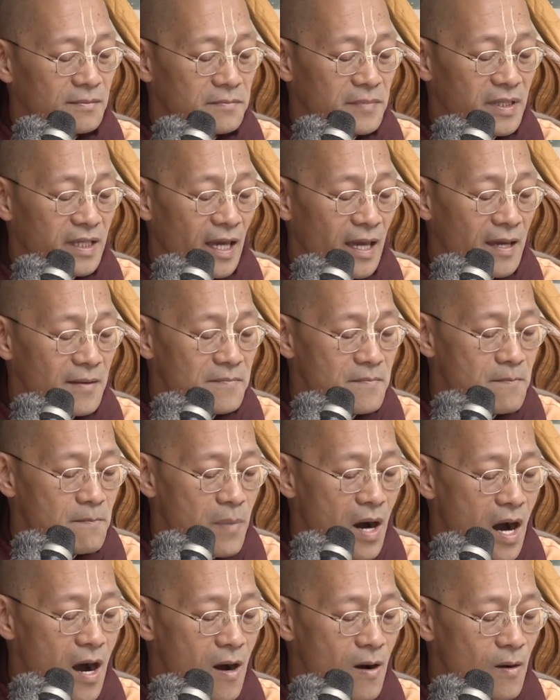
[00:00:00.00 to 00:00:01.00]
became
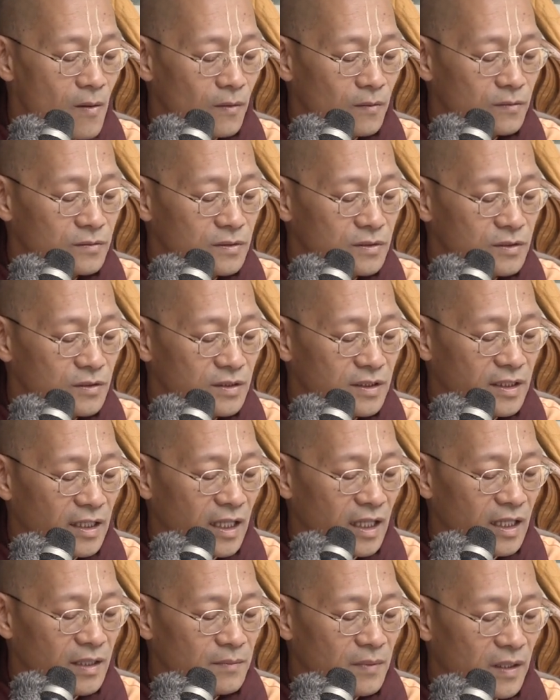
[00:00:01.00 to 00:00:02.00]
bound
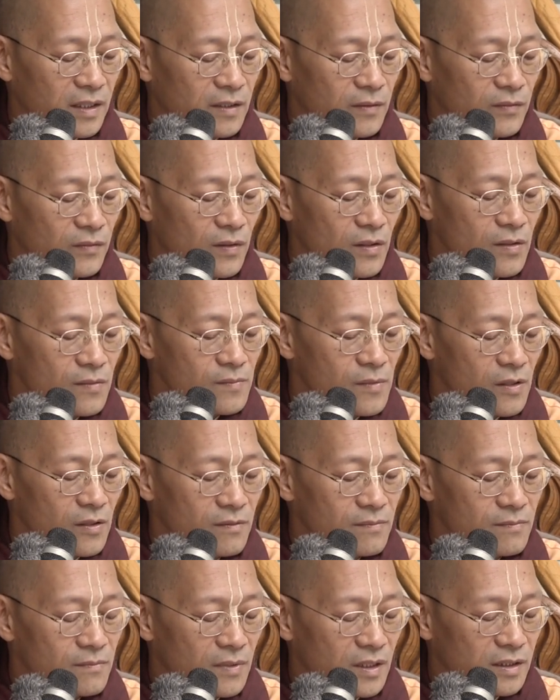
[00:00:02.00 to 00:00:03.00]
today by the rope
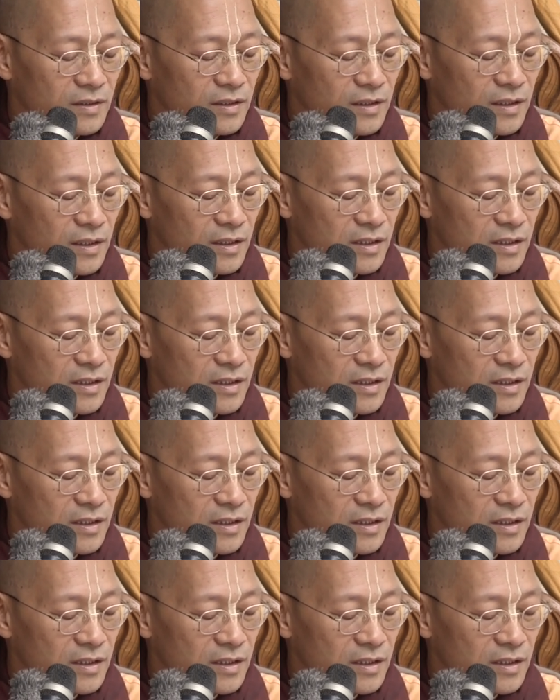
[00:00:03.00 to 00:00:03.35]
of Mother